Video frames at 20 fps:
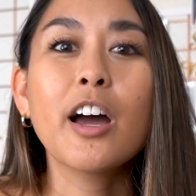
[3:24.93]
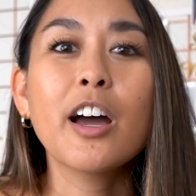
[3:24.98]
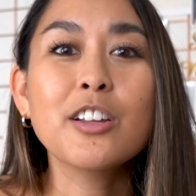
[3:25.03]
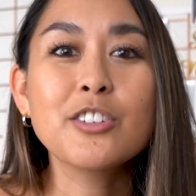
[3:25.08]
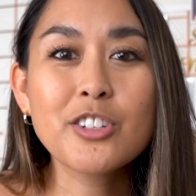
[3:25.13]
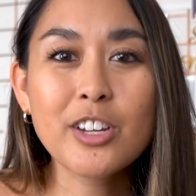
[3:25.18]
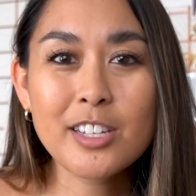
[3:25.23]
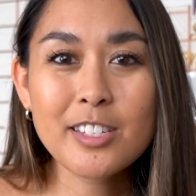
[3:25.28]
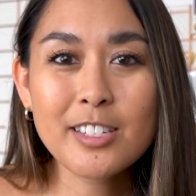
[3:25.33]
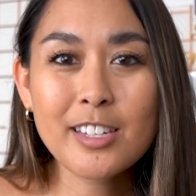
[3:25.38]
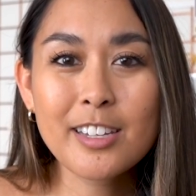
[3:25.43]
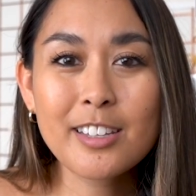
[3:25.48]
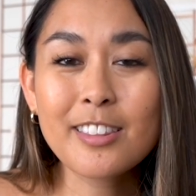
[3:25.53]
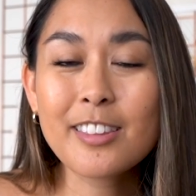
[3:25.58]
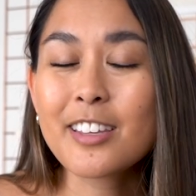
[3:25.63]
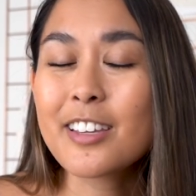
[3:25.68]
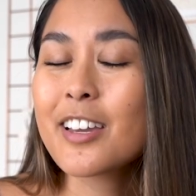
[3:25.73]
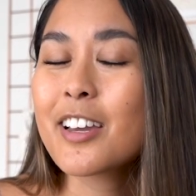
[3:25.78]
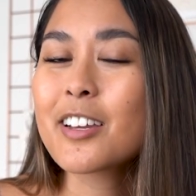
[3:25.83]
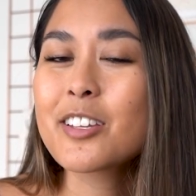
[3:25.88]
Adjusting
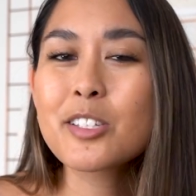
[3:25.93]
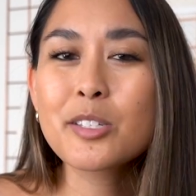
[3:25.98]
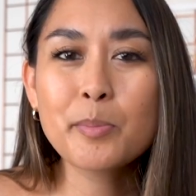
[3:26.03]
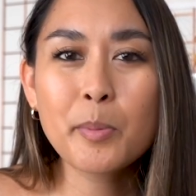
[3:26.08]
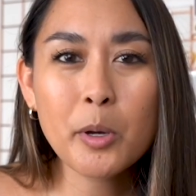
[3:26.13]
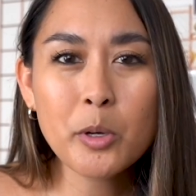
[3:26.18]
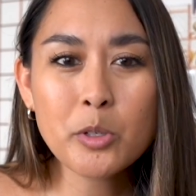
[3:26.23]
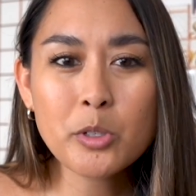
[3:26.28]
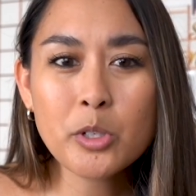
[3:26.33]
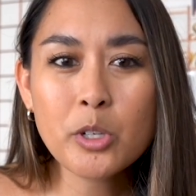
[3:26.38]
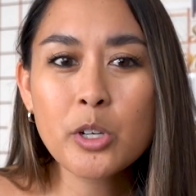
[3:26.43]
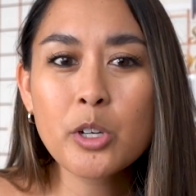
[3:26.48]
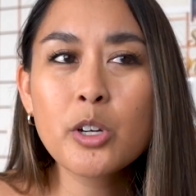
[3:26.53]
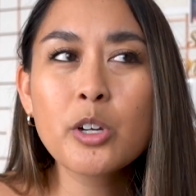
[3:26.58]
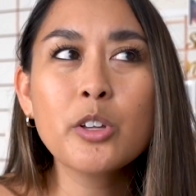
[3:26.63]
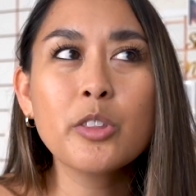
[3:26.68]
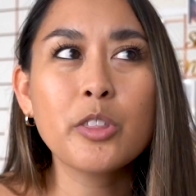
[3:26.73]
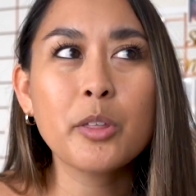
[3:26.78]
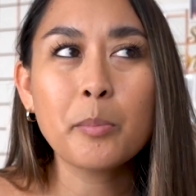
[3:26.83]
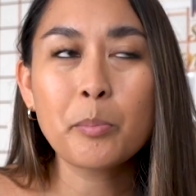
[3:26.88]
the
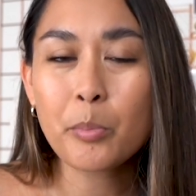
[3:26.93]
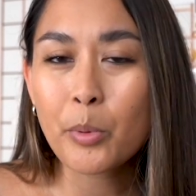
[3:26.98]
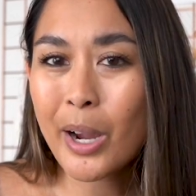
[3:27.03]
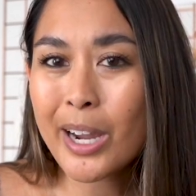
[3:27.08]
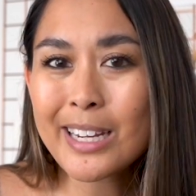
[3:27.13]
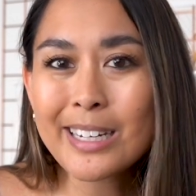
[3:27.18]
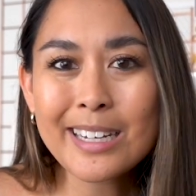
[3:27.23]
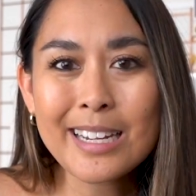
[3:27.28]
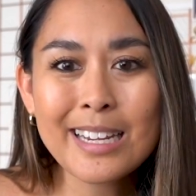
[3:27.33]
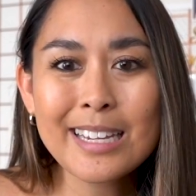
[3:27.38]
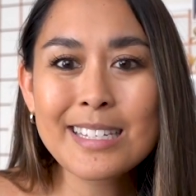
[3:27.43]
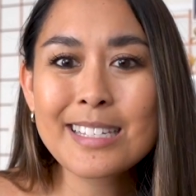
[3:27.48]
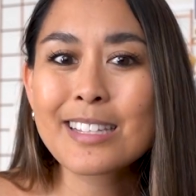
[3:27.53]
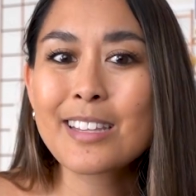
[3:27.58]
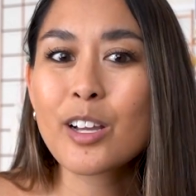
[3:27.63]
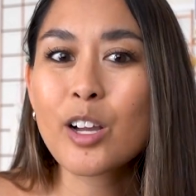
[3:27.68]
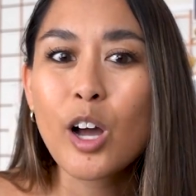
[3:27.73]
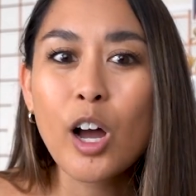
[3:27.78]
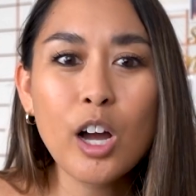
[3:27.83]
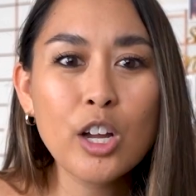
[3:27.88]
exposure, the brightness,
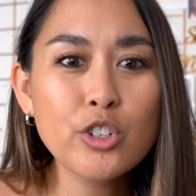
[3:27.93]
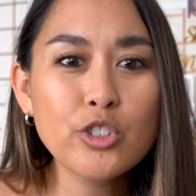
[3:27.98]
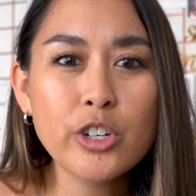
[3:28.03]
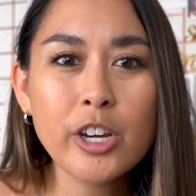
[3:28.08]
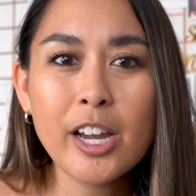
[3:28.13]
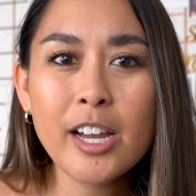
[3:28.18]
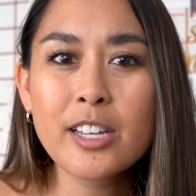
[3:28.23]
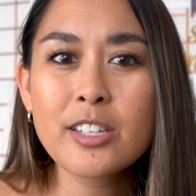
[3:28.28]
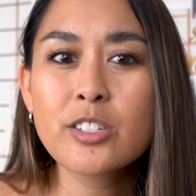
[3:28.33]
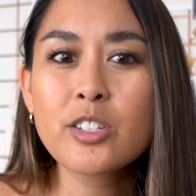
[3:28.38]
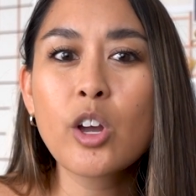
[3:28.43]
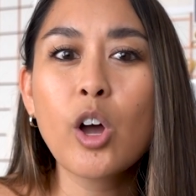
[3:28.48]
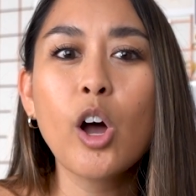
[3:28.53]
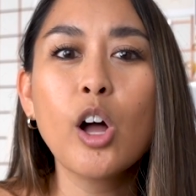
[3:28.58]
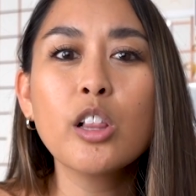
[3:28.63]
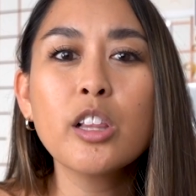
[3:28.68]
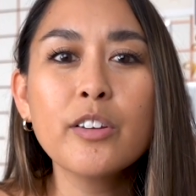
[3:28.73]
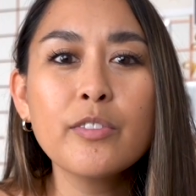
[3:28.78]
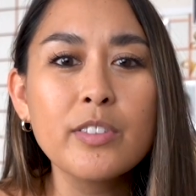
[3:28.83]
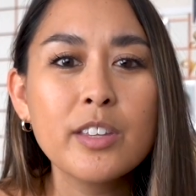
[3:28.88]
the contrast,
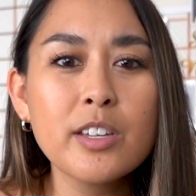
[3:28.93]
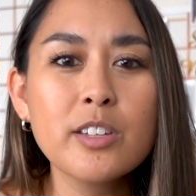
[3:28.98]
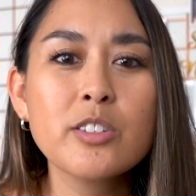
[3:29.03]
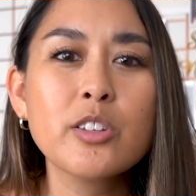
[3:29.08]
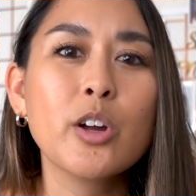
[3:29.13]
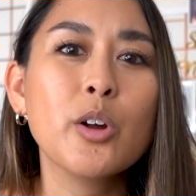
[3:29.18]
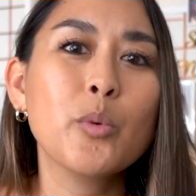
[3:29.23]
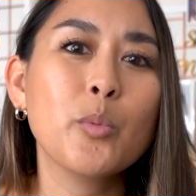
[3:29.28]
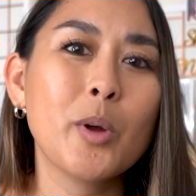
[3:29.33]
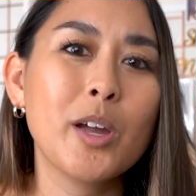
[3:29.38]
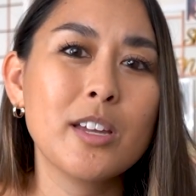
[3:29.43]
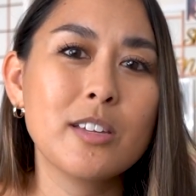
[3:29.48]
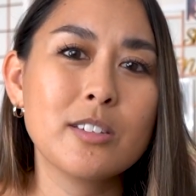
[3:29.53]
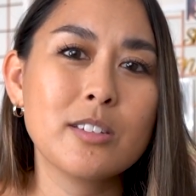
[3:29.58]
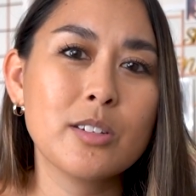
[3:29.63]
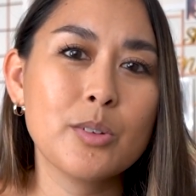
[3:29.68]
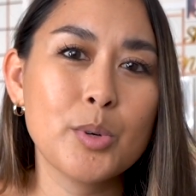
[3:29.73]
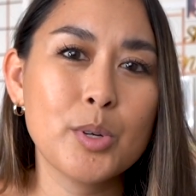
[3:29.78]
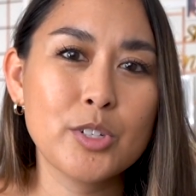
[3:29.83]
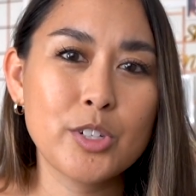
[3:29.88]
all of these are
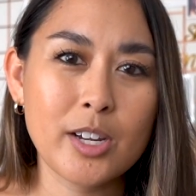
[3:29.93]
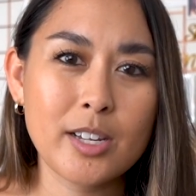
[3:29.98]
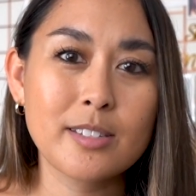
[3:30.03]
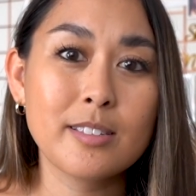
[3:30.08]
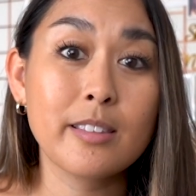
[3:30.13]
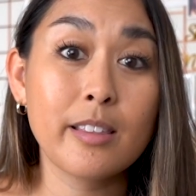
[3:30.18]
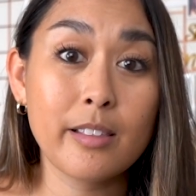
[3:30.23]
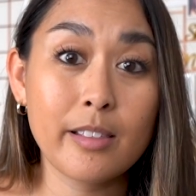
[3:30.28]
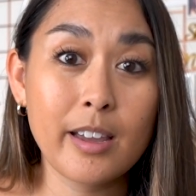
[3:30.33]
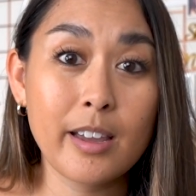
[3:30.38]
ways to adjust the